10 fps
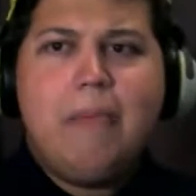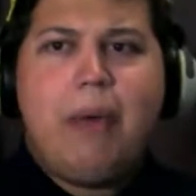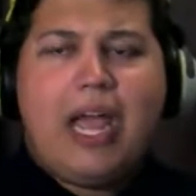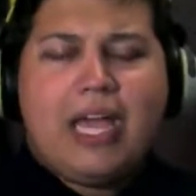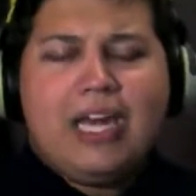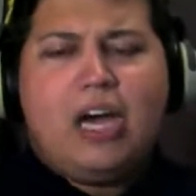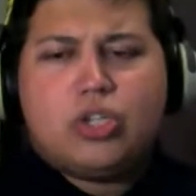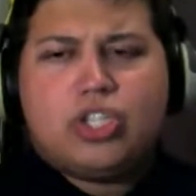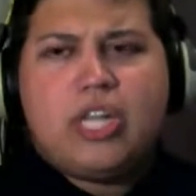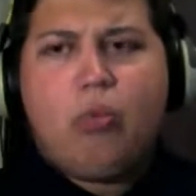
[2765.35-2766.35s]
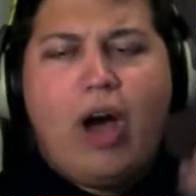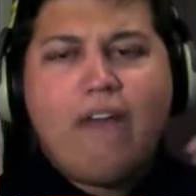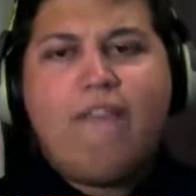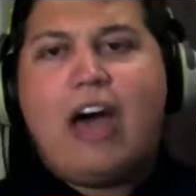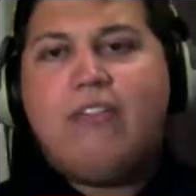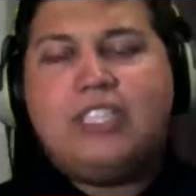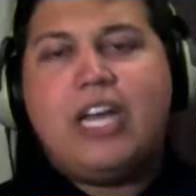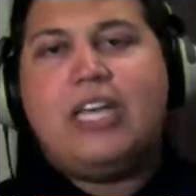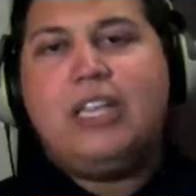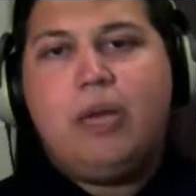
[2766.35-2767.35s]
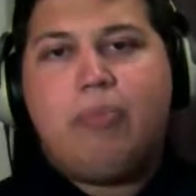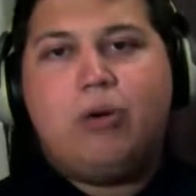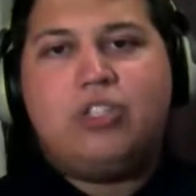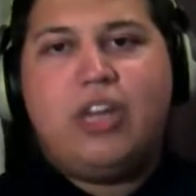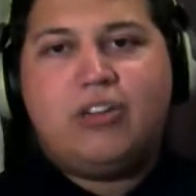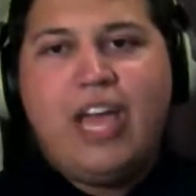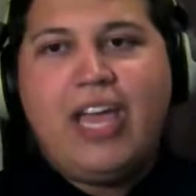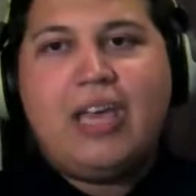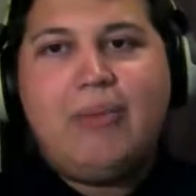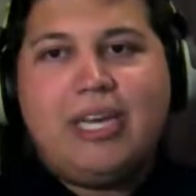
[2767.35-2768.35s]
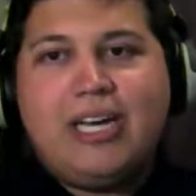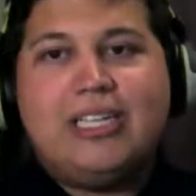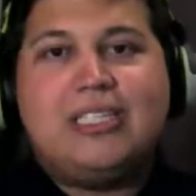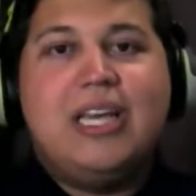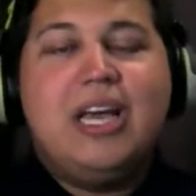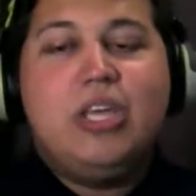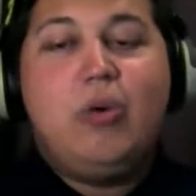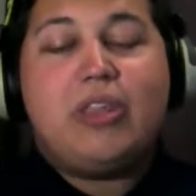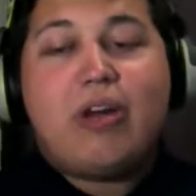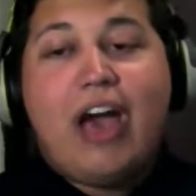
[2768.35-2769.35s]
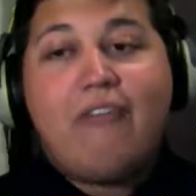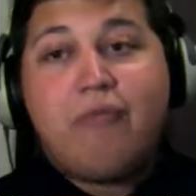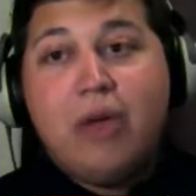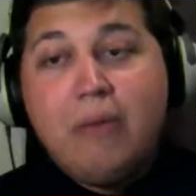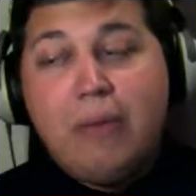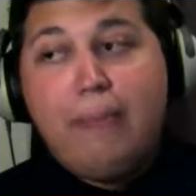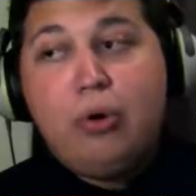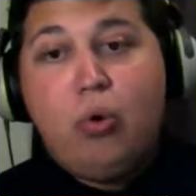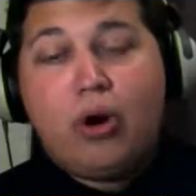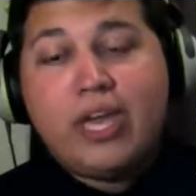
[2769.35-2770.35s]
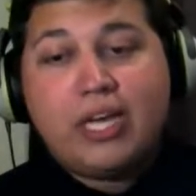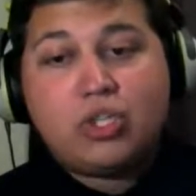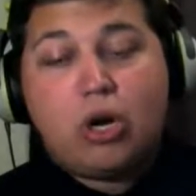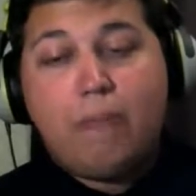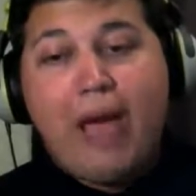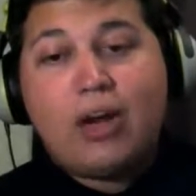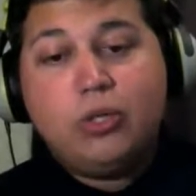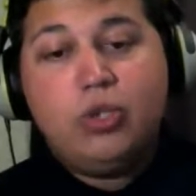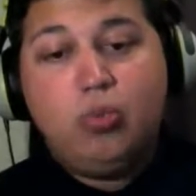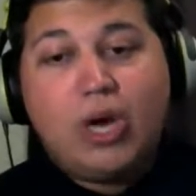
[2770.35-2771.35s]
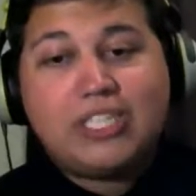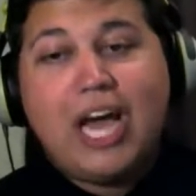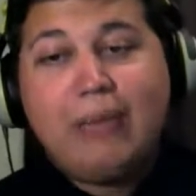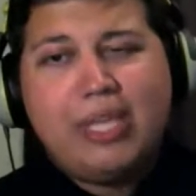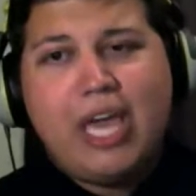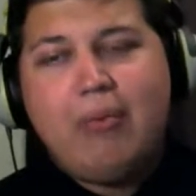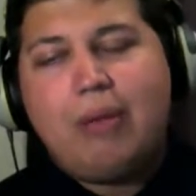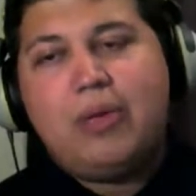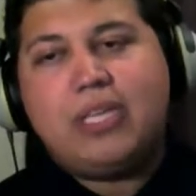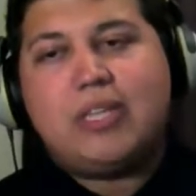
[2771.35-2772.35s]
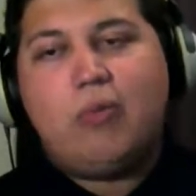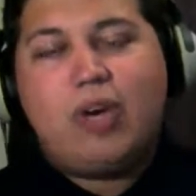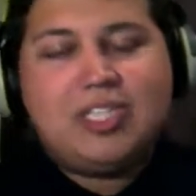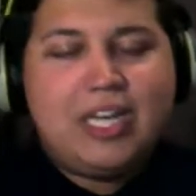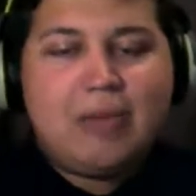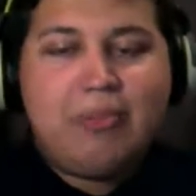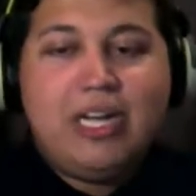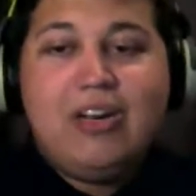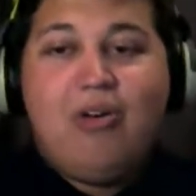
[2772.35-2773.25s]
But I can understand why Valve is taking the approach they are taking, because you either have people who are Kickstarter backers who want to hype the game up because they want to see it completed,